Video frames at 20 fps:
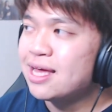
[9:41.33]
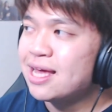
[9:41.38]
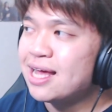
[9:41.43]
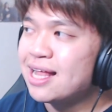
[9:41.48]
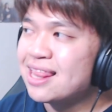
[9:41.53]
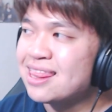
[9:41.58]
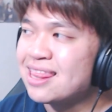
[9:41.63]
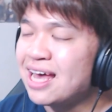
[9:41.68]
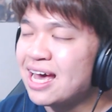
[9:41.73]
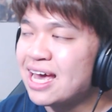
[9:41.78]

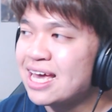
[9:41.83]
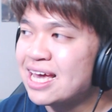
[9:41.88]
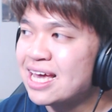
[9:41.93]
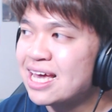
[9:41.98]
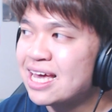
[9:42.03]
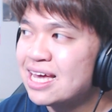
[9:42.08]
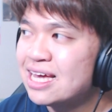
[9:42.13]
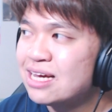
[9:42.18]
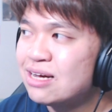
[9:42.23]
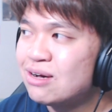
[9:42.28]
Like,
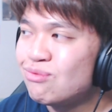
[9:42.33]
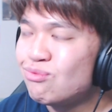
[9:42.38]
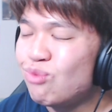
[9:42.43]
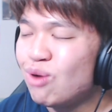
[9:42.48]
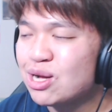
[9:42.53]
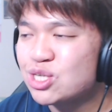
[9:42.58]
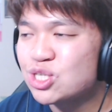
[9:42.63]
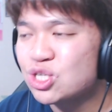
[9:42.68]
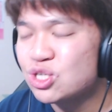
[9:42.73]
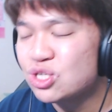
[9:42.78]

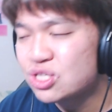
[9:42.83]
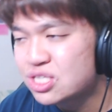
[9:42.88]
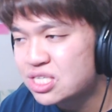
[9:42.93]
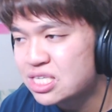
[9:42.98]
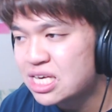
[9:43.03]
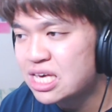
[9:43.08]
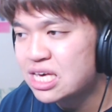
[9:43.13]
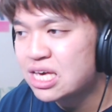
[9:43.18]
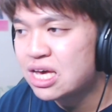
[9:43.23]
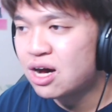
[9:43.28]
what you
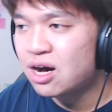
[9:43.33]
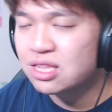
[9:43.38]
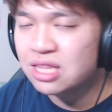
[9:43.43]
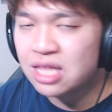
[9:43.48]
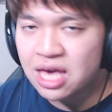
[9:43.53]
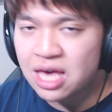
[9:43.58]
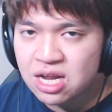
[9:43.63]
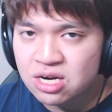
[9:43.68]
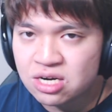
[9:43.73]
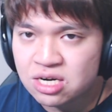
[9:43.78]
see on the
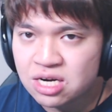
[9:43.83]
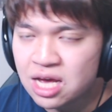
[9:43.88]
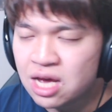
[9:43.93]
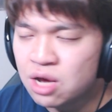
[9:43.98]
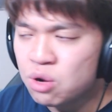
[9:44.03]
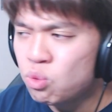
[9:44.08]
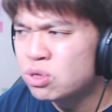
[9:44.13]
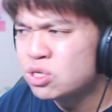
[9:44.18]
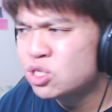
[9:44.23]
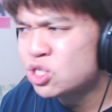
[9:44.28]
internet,
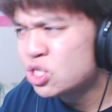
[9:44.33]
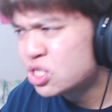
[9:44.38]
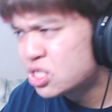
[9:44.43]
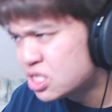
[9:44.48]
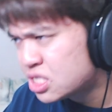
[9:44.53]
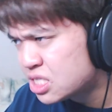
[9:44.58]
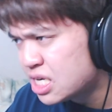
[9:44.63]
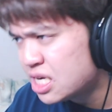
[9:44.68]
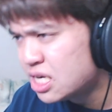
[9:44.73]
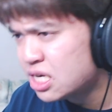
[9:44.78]
what you
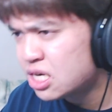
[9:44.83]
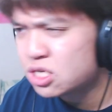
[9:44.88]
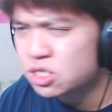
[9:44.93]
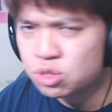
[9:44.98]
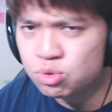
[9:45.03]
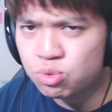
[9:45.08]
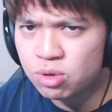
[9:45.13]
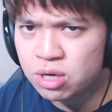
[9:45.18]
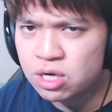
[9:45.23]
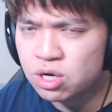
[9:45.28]
see on
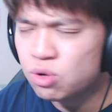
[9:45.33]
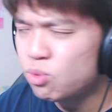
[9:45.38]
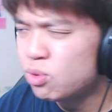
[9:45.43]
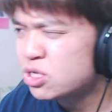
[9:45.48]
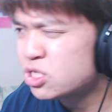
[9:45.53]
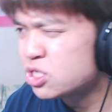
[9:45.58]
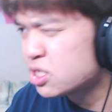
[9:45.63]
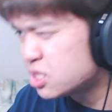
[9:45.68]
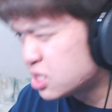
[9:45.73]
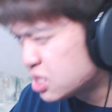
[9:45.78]
Twitter, what
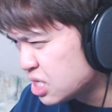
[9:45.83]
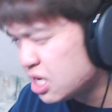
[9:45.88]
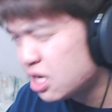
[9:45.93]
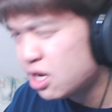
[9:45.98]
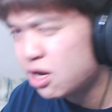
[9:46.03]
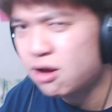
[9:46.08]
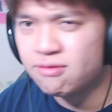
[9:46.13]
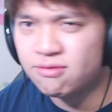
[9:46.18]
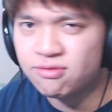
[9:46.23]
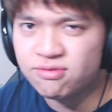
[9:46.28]
you see
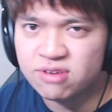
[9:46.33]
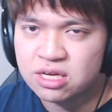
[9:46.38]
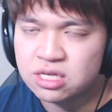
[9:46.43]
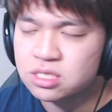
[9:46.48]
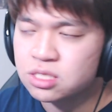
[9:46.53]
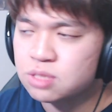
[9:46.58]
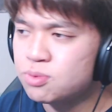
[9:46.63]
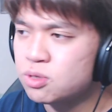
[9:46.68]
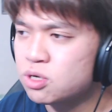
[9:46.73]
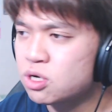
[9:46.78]
on
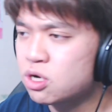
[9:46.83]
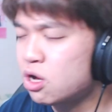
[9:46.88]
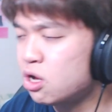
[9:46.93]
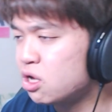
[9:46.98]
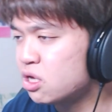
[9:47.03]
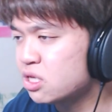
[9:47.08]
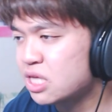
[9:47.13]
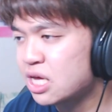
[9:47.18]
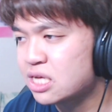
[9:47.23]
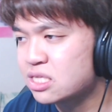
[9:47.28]
Facebook,
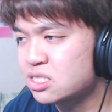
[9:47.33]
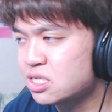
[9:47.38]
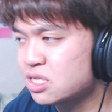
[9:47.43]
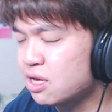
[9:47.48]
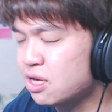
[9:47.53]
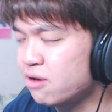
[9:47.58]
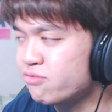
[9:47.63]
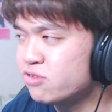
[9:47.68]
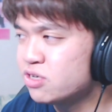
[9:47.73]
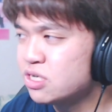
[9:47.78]
all that
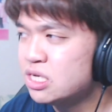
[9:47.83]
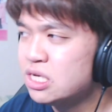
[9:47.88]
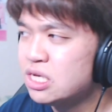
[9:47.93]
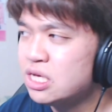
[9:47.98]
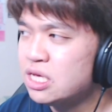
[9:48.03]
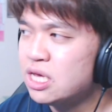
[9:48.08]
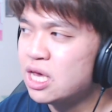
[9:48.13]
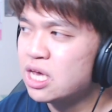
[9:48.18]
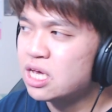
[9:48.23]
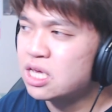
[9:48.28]
stuff,
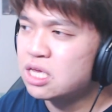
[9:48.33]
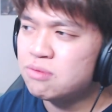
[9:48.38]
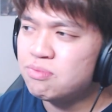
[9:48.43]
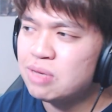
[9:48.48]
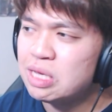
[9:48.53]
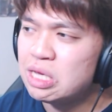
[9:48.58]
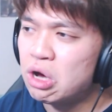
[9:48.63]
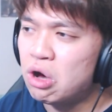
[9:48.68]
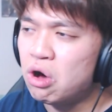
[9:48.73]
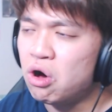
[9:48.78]
it could
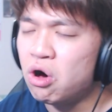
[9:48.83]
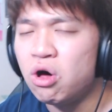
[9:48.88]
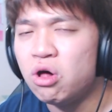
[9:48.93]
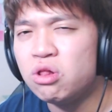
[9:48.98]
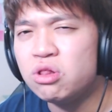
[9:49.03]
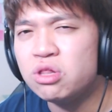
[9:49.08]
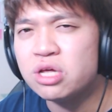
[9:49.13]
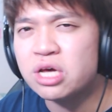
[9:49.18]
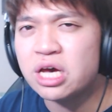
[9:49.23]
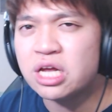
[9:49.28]
be
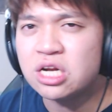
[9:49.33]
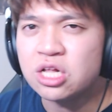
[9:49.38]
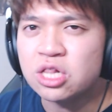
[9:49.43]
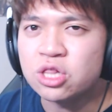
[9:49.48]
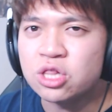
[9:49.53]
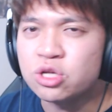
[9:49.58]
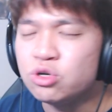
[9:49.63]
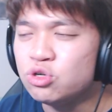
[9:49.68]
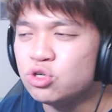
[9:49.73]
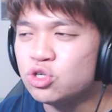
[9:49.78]
all an
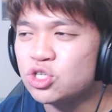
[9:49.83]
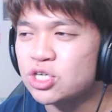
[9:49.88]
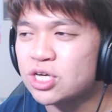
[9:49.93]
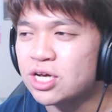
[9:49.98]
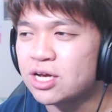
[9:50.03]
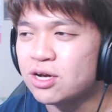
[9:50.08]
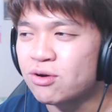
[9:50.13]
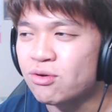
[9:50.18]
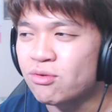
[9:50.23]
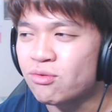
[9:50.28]

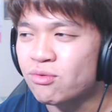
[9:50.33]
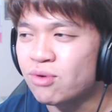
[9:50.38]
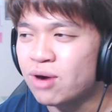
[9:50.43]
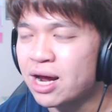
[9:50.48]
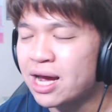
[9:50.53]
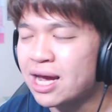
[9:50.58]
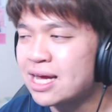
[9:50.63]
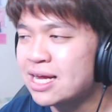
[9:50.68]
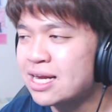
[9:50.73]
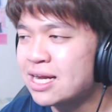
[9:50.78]
illusion,
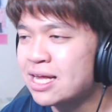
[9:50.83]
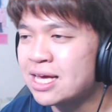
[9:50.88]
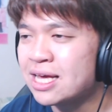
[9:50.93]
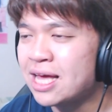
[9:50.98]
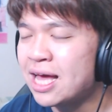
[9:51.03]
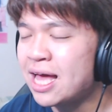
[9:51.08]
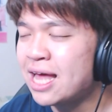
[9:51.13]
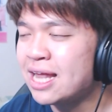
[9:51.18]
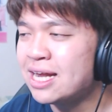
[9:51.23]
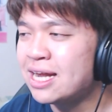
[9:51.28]
right?
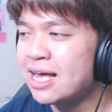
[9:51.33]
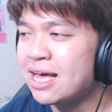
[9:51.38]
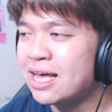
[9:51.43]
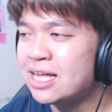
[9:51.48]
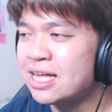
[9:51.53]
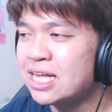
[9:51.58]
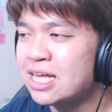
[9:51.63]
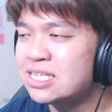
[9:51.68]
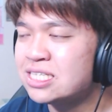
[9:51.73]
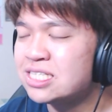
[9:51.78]
And
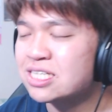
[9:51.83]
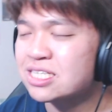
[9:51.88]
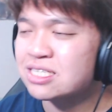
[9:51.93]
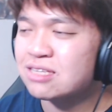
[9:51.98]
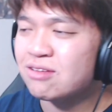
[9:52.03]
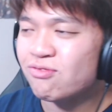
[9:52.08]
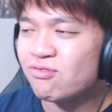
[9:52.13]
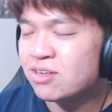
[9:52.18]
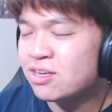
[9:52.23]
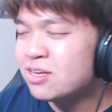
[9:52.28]
it just,
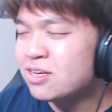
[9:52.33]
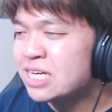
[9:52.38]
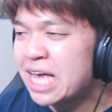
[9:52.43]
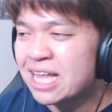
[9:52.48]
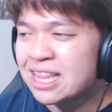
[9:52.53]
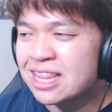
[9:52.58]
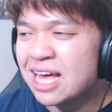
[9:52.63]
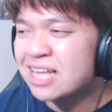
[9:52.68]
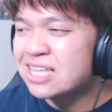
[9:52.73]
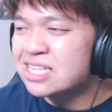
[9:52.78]
you get
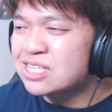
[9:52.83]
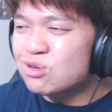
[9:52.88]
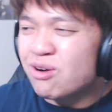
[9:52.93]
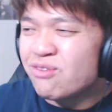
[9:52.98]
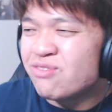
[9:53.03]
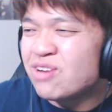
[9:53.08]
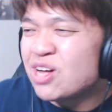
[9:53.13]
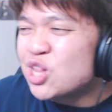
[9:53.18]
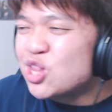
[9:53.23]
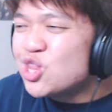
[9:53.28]
that sort of
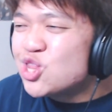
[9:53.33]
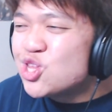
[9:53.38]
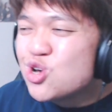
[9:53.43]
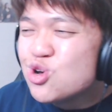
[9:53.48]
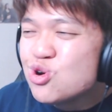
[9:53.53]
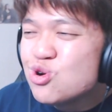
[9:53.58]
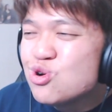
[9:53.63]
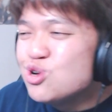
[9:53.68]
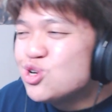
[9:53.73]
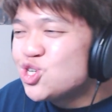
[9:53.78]

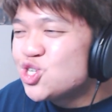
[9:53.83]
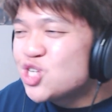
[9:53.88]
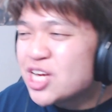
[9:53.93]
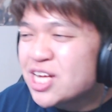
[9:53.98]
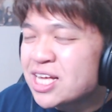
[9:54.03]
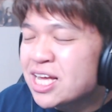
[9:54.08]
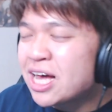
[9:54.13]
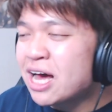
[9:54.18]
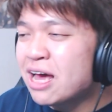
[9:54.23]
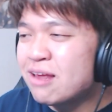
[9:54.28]
illusion
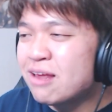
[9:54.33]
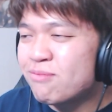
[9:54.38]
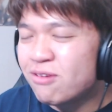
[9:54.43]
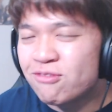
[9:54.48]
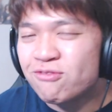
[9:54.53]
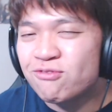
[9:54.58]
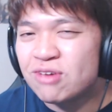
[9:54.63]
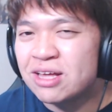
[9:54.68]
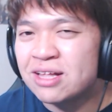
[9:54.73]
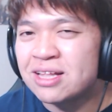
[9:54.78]
type of
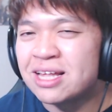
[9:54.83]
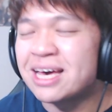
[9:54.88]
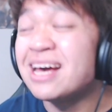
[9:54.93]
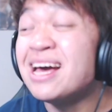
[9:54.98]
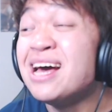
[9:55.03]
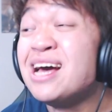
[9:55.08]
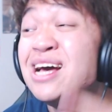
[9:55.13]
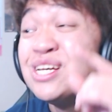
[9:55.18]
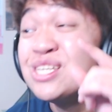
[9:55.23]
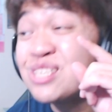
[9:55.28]
feeling.
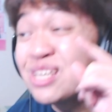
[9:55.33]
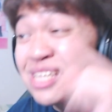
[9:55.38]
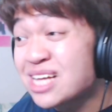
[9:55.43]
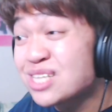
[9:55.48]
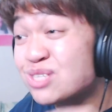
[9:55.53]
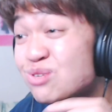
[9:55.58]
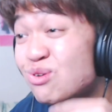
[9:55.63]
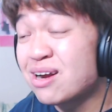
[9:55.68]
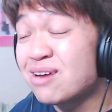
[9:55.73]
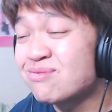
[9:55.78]
So that's
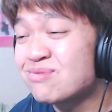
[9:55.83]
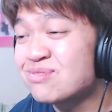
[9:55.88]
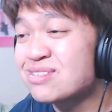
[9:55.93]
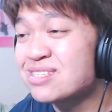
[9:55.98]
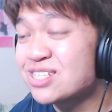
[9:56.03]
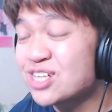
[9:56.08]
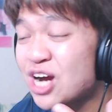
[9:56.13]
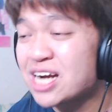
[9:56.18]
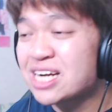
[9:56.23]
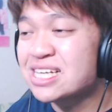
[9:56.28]
what I'm
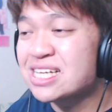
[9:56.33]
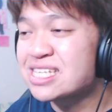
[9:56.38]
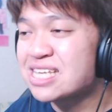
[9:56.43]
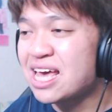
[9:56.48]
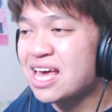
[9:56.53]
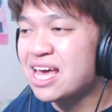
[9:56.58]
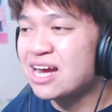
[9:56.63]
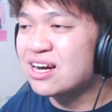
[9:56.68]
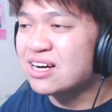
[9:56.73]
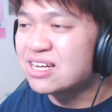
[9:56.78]
trying to say
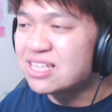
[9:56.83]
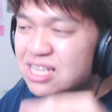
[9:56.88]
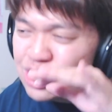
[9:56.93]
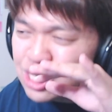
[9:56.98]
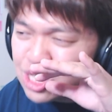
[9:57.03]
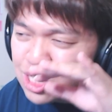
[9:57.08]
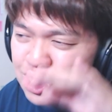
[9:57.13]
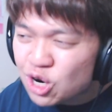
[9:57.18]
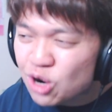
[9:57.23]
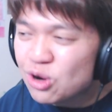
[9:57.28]
here. This
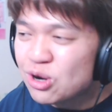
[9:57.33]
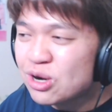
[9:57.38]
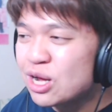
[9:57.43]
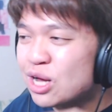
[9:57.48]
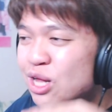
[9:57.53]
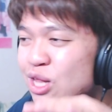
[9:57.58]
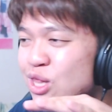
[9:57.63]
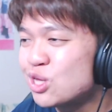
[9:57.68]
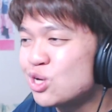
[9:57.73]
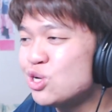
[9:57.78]
dark
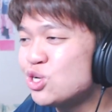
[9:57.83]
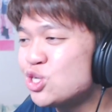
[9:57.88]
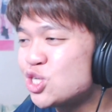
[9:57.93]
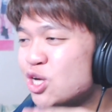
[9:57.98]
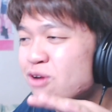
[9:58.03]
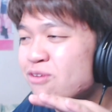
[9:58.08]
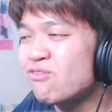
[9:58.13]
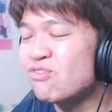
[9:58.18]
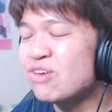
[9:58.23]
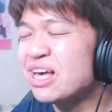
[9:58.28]

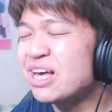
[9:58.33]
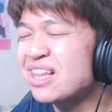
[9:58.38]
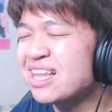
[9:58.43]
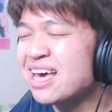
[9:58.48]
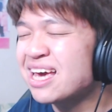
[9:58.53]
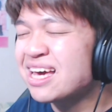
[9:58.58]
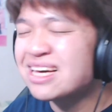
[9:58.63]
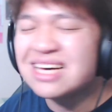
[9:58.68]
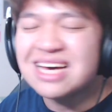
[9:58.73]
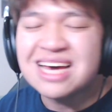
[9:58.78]
illusion
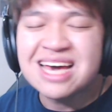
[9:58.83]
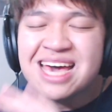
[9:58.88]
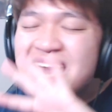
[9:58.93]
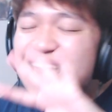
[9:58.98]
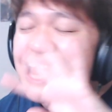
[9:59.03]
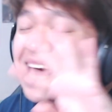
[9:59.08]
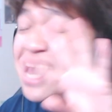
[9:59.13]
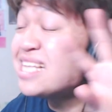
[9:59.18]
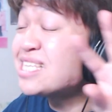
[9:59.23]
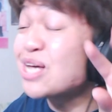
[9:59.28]
feeling,
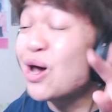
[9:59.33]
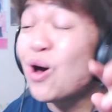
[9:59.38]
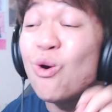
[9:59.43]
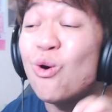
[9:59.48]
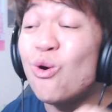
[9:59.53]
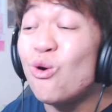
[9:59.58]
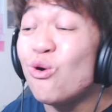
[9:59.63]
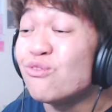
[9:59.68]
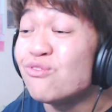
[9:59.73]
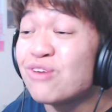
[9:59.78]
it's a
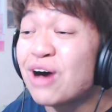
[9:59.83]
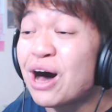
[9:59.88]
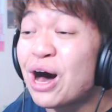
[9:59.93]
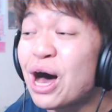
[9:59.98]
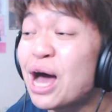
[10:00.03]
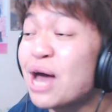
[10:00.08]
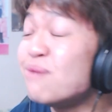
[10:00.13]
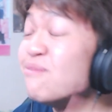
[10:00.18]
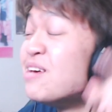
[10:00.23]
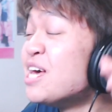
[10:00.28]
whole
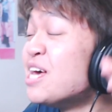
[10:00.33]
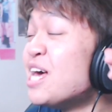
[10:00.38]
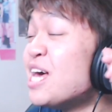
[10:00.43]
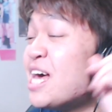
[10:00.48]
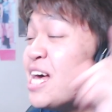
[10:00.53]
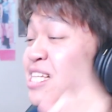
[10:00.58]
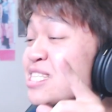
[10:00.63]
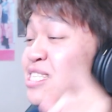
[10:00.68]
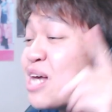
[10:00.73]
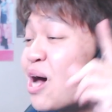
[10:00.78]
vibe.
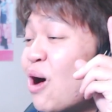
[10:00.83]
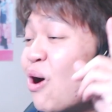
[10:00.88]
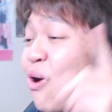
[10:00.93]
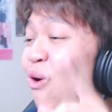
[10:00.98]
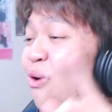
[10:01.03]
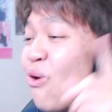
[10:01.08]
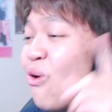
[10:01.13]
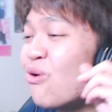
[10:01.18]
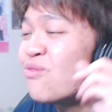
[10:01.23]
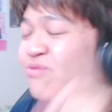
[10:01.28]
It's a
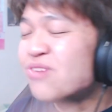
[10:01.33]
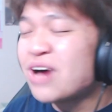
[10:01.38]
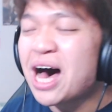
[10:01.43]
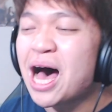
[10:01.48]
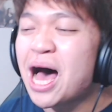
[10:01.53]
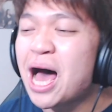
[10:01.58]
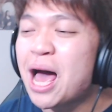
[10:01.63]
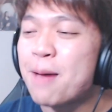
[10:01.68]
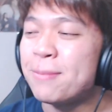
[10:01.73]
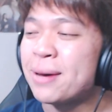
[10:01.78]
whole vibe.